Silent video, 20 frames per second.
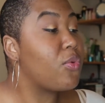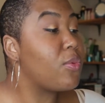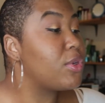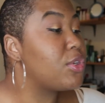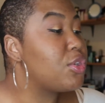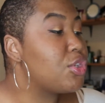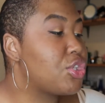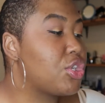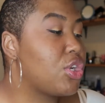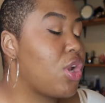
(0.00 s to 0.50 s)

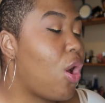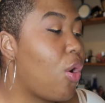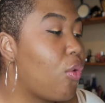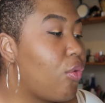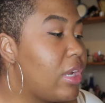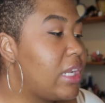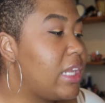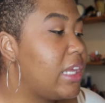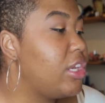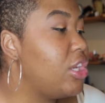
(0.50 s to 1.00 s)
You should
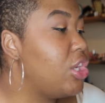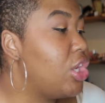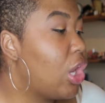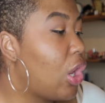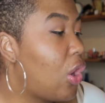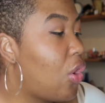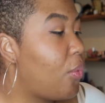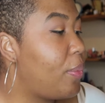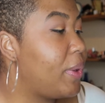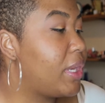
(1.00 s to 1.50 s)
already
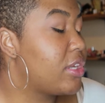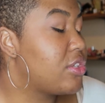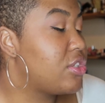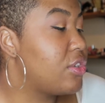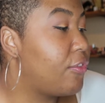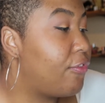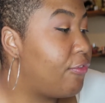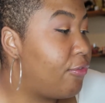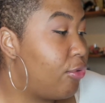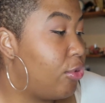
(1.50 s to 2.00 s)
know because
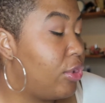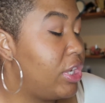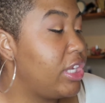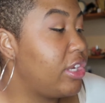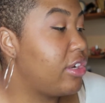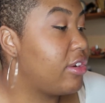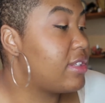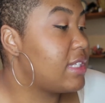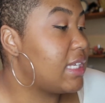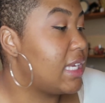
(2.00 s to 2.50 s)
you're 40
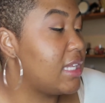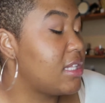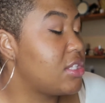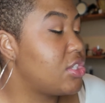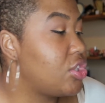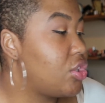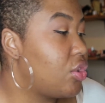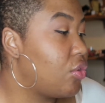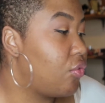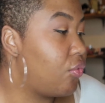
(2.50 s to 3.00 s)
years
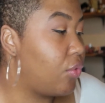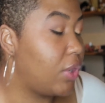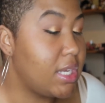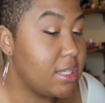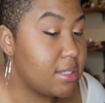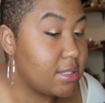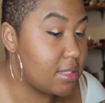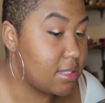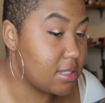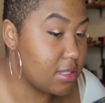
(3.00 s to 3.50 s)
into your
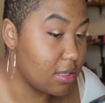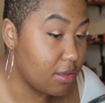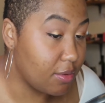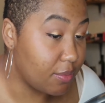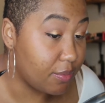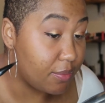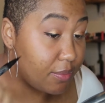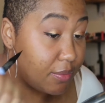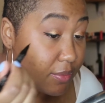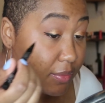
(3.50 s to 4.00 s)

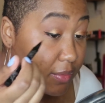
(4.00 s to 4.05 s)
racism.